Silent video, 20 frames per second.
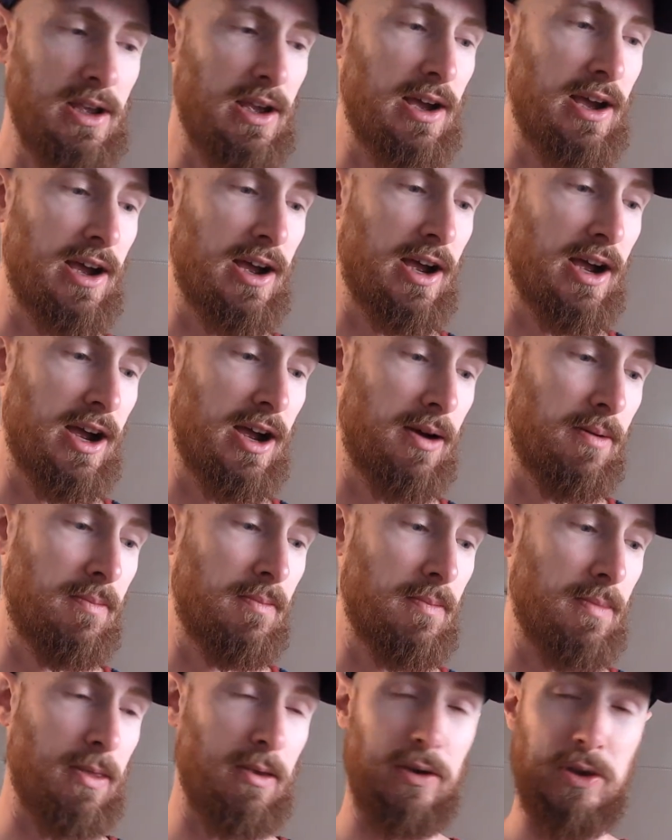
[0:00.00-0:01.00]

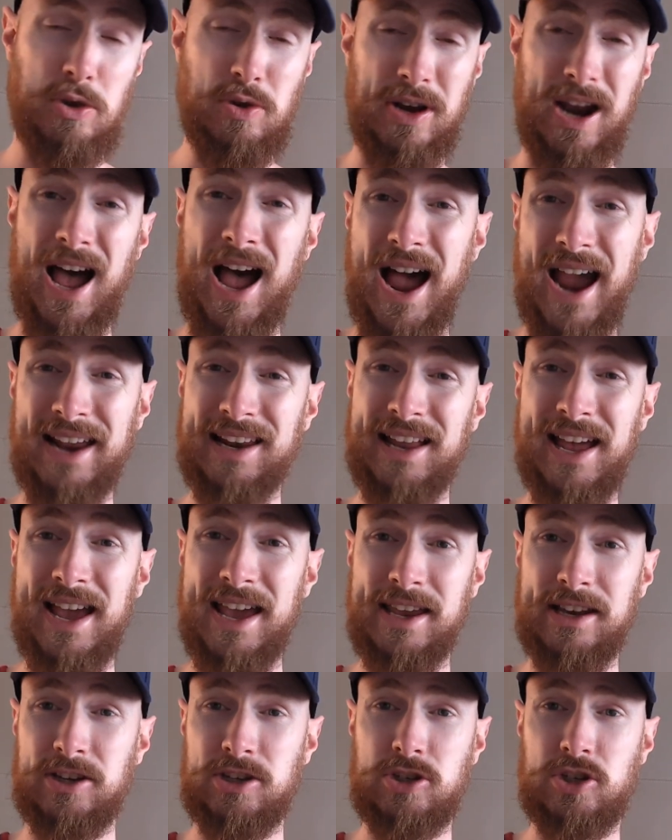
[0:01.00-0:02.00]
You can
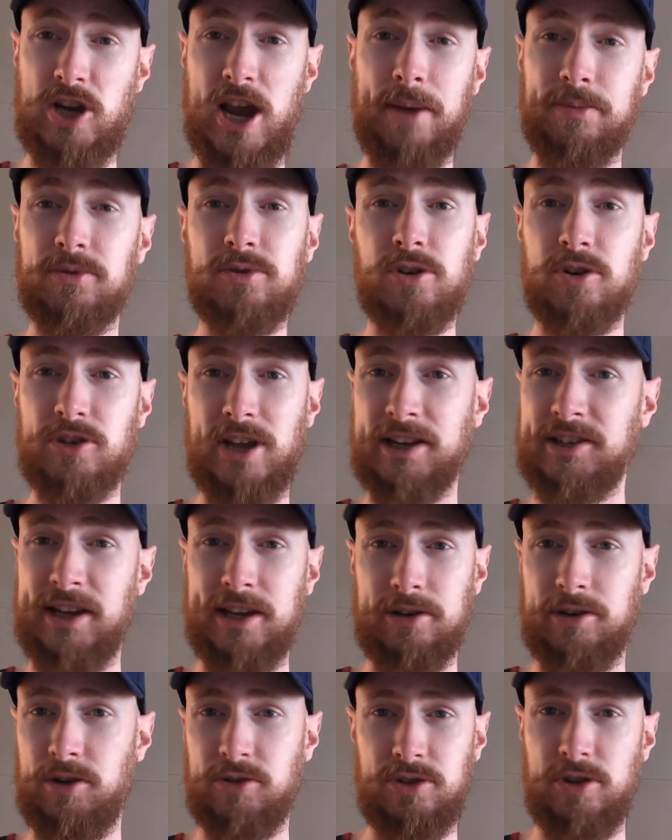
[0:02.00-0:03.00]
highlight chapters. I
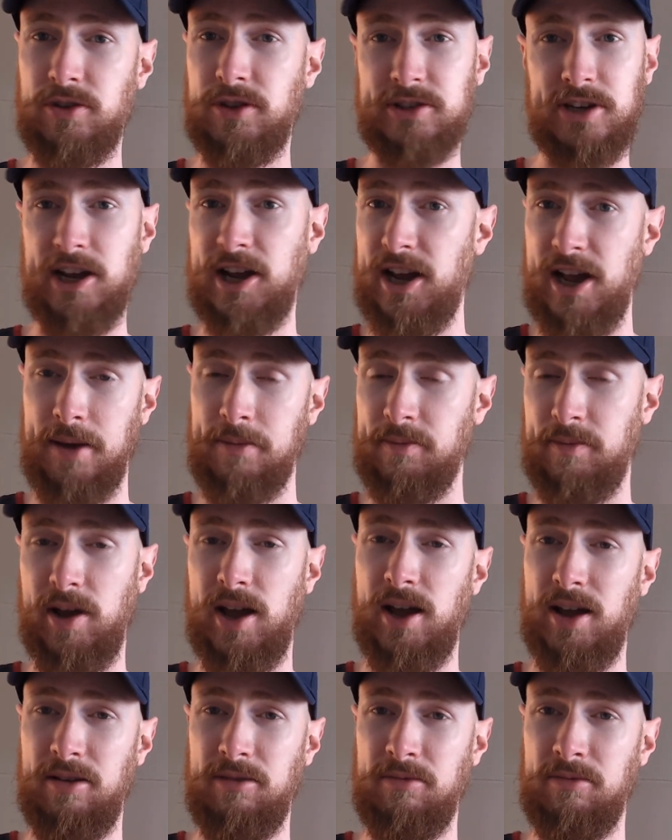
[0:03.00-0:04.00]
take notes all the
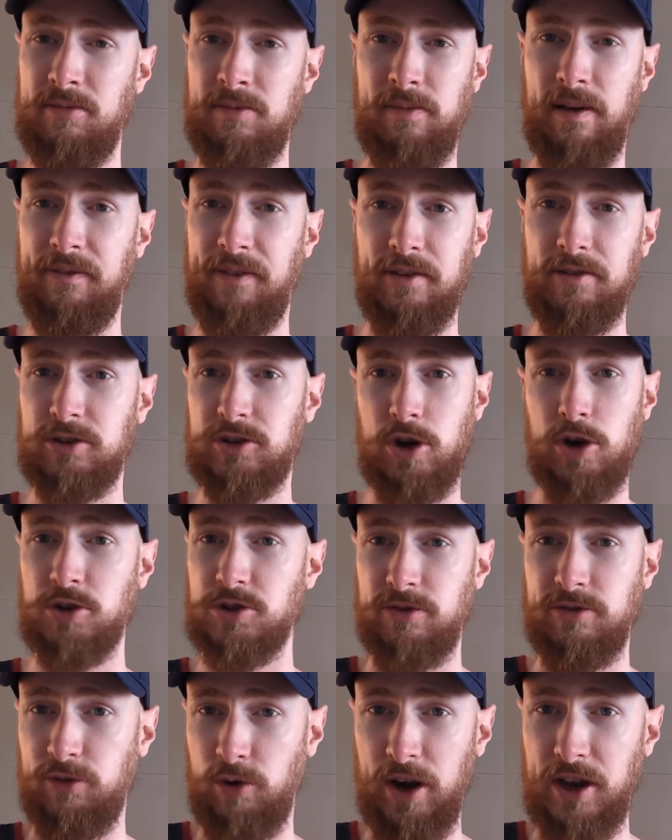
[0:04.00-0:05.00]
time. My favorite
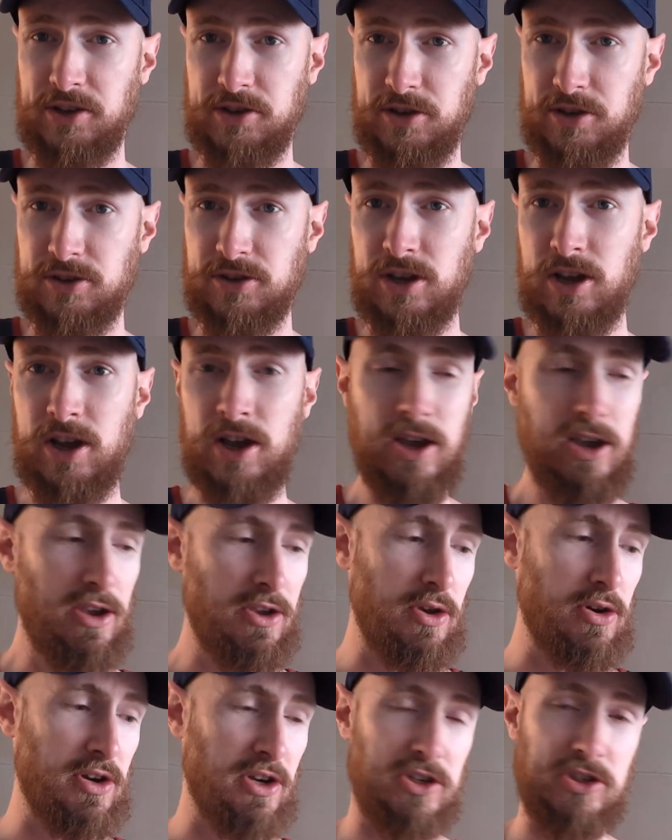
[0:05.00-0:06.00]
terms of phrases.
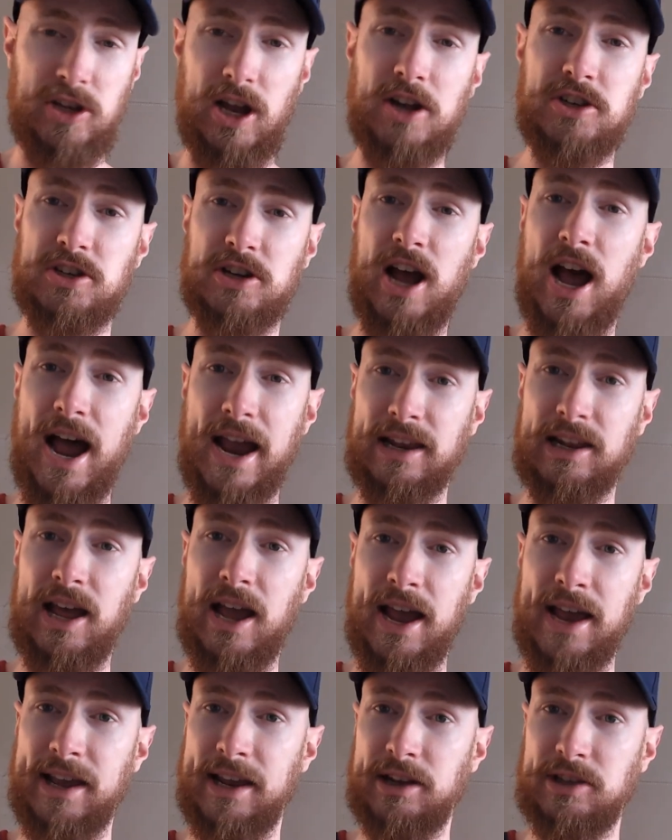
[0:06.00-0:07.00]
You can just touch and
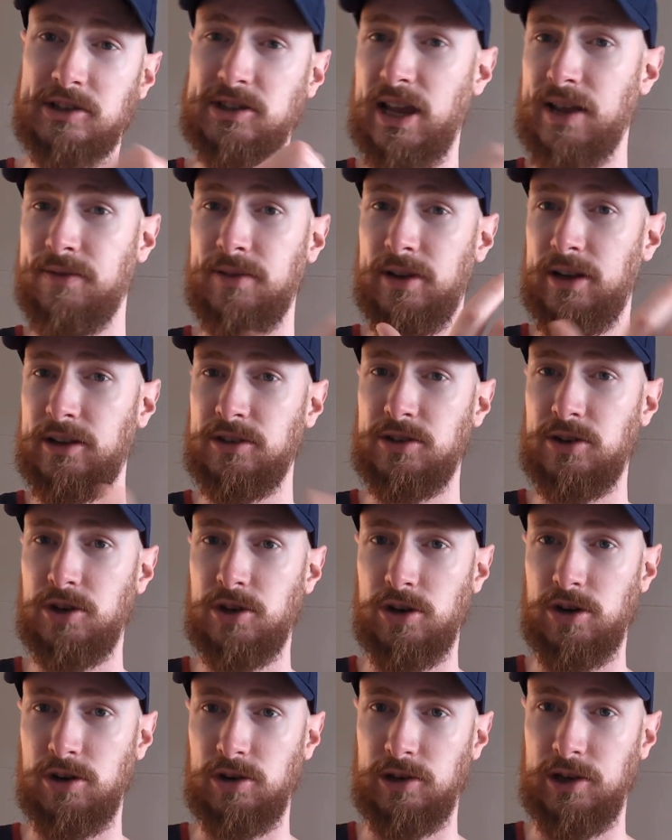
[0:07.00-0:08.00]
highlight and save it into
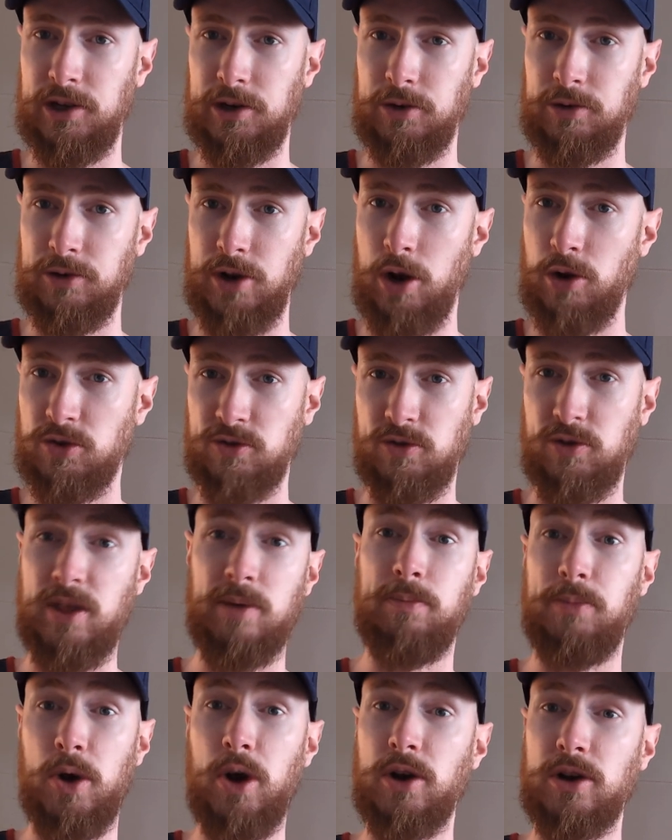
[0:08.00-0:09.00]
your little notes for
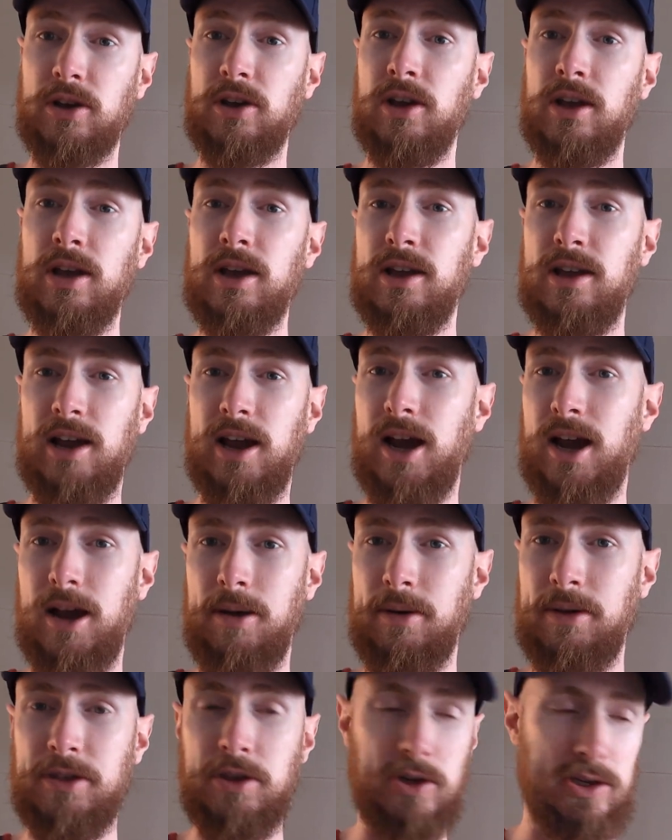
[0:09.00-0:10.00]
the book.
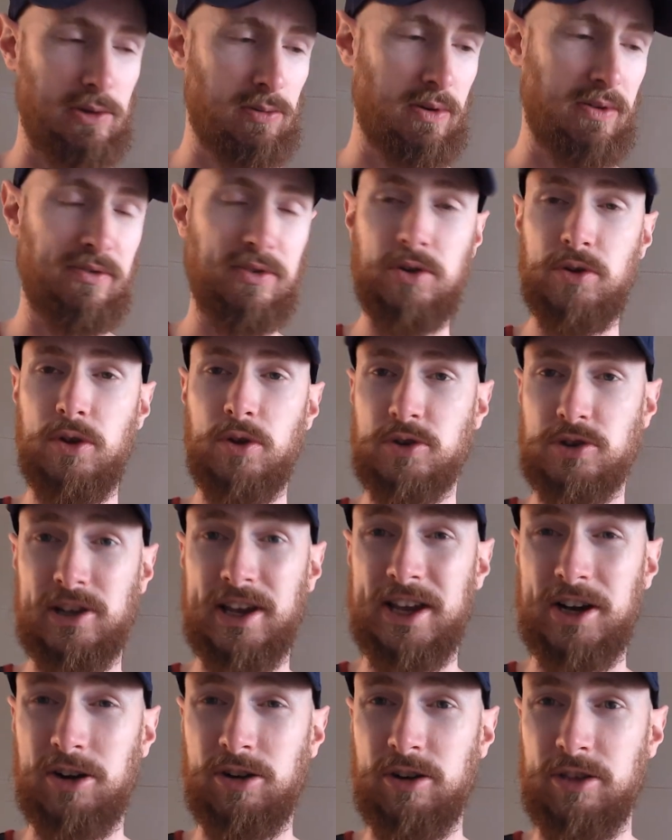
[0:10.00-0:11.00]
And you can review those
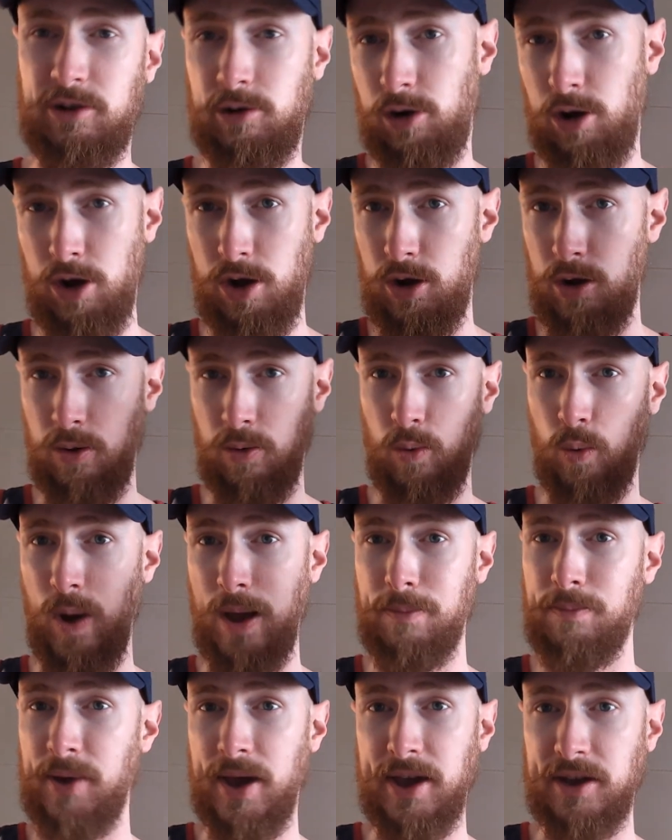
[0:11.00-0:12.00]
later, and they're all
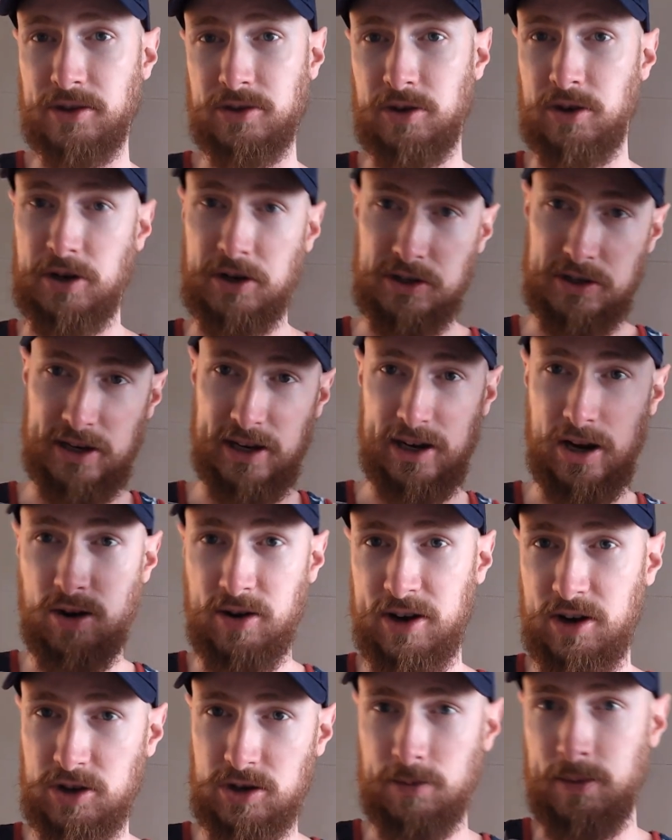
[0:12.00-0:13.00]
web-based. So you can just say, like,
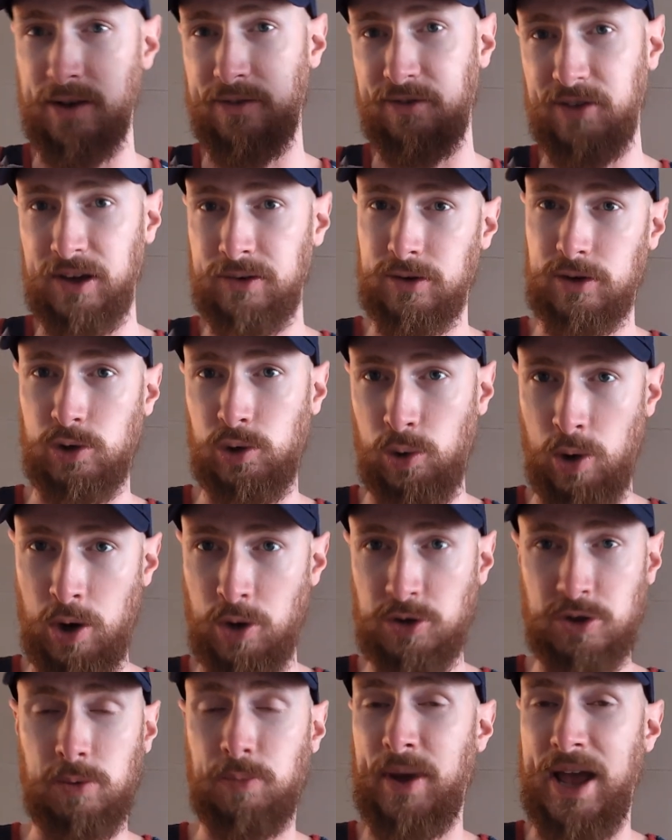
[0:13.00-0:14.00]
oh, here's all my favorite
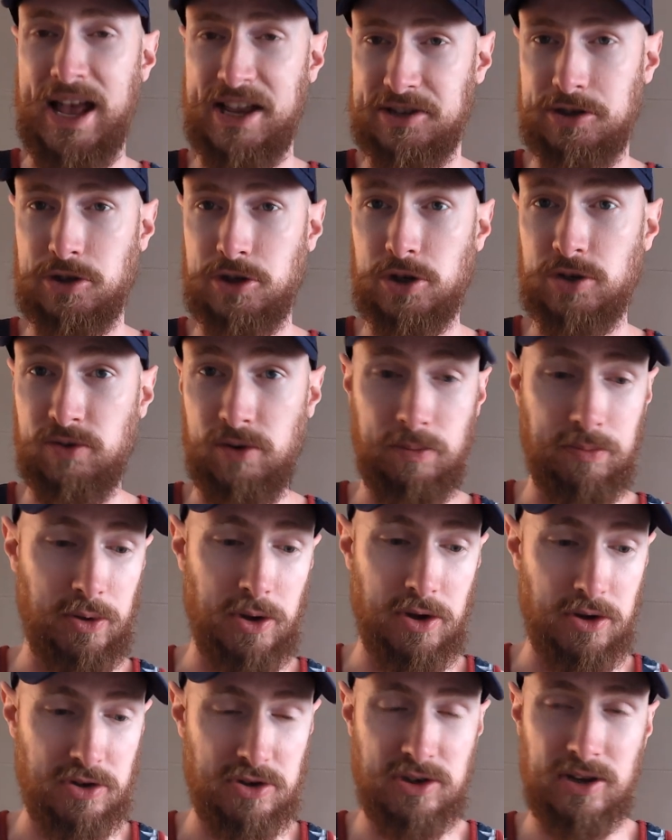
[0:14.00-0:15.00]
quotes or passages from
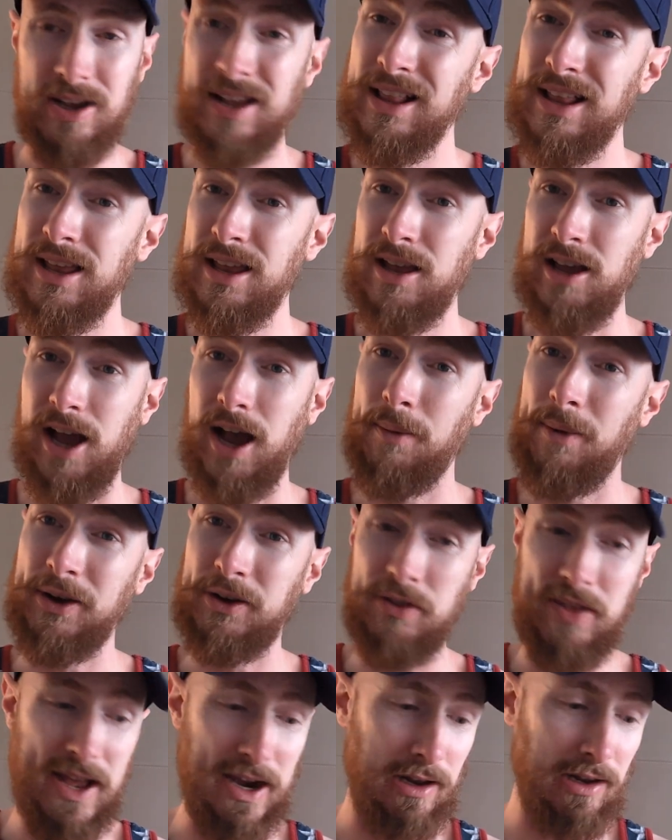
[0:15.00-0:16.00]
books.
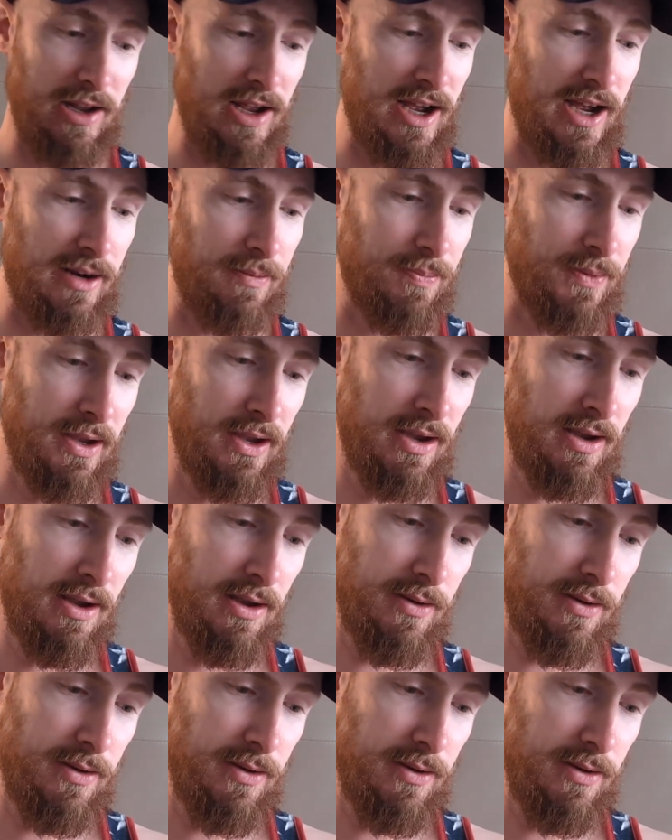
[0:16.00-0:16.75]
I do that a lot.